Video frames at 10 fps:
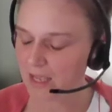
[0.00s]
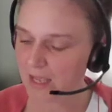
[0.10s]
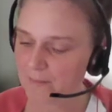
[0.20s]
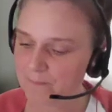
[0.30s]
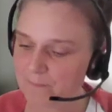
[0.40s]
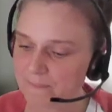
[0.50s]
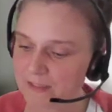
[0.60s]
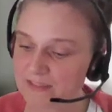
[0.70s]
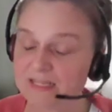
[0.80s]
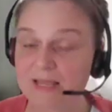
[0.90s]

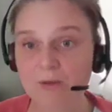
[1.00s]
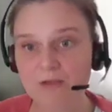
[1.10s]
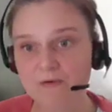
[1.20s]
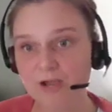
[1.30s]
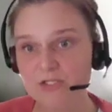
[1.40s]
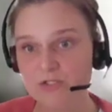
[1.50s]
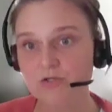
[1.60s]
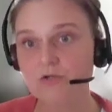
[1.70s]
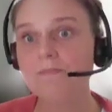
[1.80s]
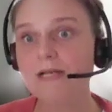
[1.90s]
So then if I
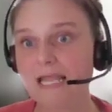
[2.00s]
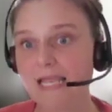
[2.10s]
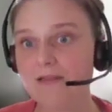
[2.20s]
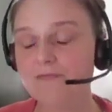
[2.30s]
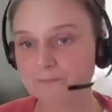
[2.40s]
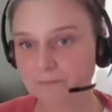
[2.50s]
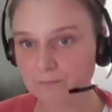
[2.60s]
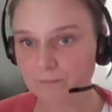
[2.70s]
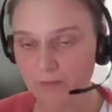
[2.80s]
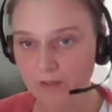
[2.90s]
do believe
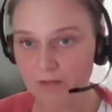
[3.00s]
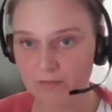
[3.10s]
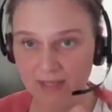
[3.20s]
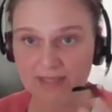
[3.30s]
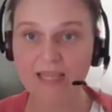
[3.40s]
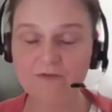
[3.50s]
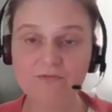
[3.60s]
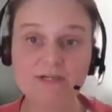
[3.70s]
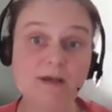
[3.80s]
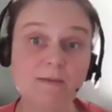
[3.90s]
that, okay,
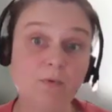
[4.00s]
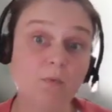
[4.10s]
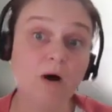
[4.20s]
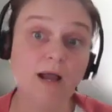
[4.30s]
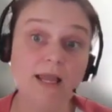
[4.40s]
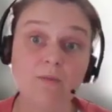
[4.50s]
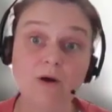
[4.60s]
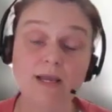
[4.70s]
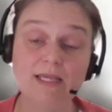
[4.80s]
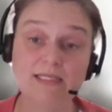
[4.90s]
for example, why
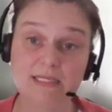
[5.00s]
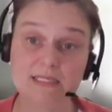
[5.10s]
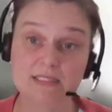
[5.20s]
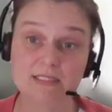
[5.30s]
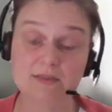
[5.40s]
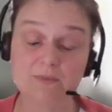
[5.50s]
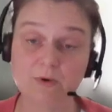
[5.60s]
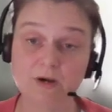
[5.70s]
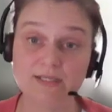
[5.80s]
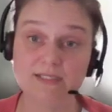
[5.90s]
is this
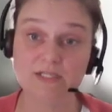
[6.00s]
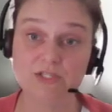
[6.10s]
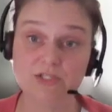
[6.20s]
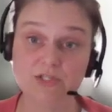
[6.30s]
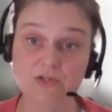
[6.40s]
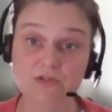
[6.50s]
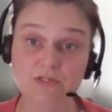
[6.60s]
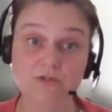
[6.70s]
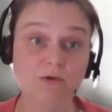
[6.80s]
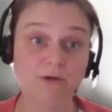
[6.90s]

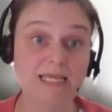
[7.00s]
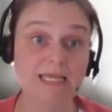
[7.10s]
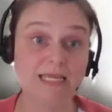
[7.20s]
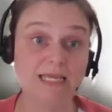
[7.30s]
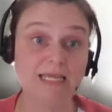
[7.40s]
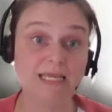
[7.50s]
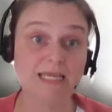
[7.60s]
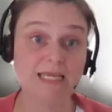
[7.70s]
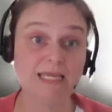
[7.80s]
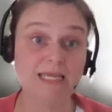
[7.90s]
student not eating
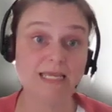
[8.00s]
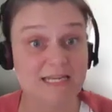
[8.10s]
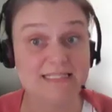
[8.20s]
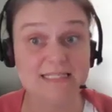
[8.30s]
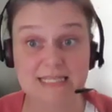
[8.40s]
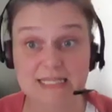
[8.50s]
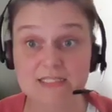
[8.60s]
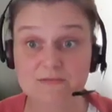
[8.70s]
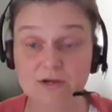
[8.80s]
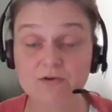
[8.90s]
properly? Actually, I think there's a
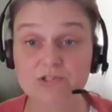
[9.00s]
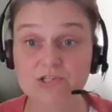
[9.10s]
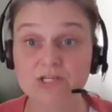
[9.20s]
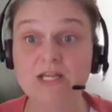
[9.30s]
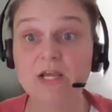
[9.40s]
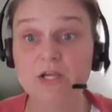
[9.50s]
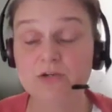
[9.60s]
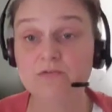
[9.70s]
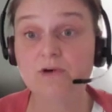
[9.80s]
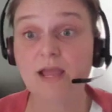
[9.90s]
sensory origin.
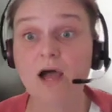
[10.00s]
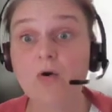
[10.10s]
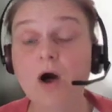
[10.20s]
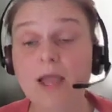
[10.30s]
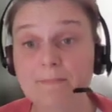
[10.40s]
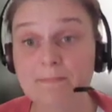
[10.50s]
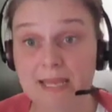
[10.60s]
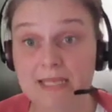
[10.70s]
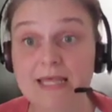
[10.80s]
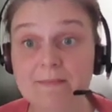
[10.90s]
You're right. I
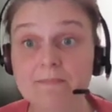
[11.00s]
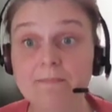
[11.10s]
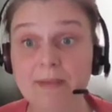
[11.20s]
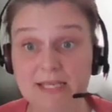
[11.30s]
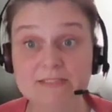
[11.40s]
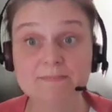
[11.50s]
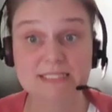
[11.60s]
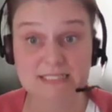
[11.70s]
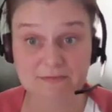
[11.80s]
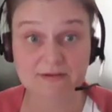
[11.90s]
may then pick
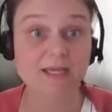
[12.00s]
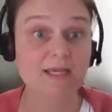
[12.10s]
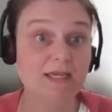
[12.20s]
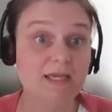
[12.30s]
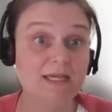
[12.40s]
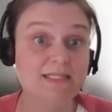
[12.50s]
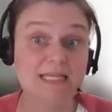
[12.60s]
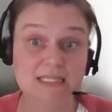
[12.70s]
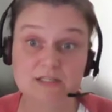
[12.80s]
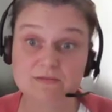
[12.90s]
specific
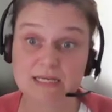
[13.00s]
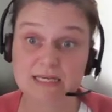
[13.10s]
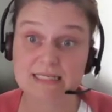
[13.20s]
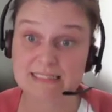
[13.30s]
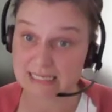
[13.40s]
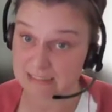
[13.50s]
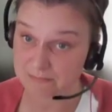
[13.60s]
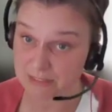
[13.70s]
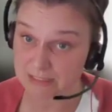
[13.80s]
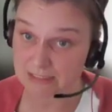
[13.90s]
sensory
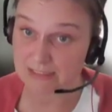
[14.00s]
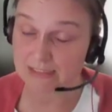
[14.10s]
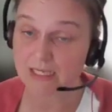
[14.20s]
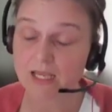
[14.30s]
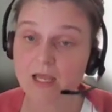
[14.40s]
assessments.